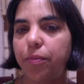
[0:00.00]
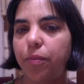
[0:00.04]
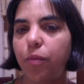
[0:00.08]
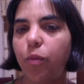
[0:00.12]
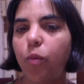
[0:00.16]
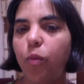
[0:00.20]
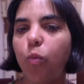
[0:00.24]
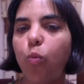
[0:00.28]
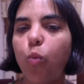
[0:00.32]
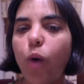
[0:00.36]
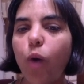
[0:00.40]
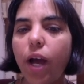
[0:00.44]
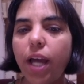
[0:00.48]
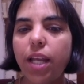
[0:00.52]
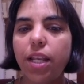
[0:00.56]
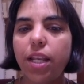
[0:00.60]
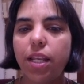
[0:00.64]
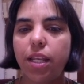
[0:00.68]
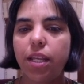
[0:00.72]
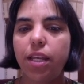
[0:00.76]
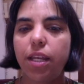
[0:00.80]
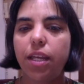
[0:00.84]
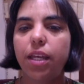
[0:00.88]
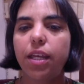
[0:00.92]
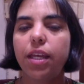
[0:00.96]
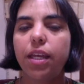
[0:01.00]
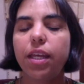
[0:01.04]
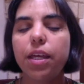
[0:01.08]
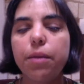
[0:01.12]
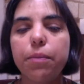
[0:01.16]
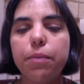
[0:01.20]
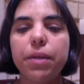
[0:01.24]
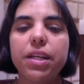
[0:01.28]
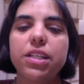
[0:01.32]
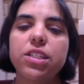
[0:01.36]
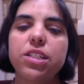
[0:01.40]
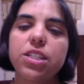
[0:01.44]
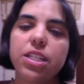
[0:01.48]
What
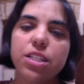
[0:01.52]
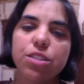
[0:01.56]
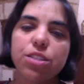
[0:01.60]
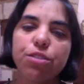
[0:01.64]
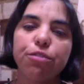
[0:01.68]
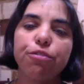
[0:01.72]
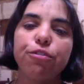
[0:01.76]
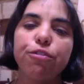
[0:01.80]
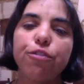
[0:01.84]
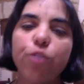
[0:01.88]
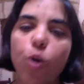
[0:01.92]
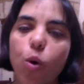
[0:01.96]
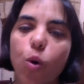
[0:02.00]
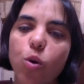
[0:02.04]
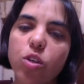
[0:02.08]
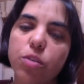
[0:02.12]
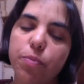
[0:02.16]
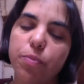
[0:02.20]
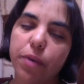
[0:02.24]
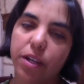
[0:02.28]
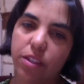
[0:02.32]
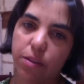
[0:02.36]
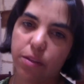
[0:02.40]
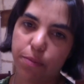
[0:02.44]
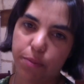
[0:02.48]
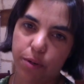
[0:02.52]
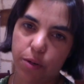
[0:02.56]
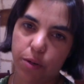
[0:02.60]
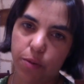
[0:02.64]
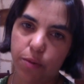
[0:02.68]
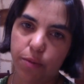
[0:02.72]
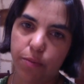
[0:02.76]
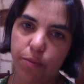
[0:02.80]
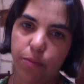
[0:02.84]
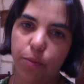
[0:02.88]
image is evoked by the poem?